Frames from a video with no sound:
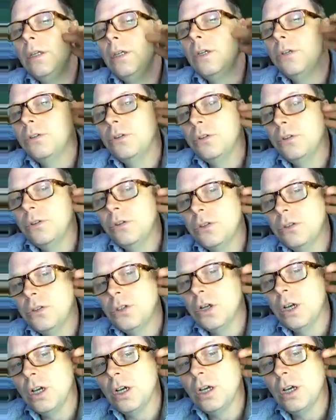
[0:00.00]
through the
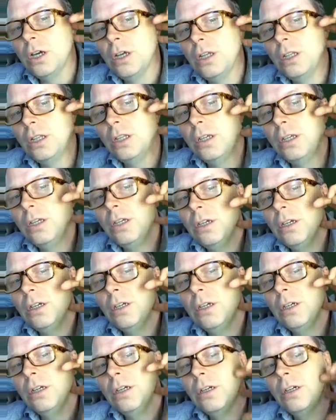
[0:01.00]
jaw, the
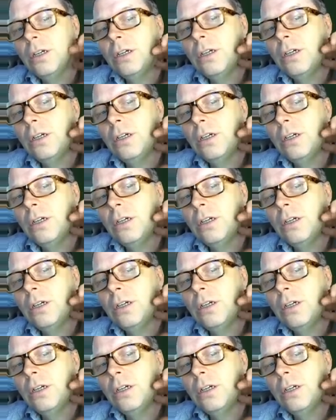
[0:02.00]
ear.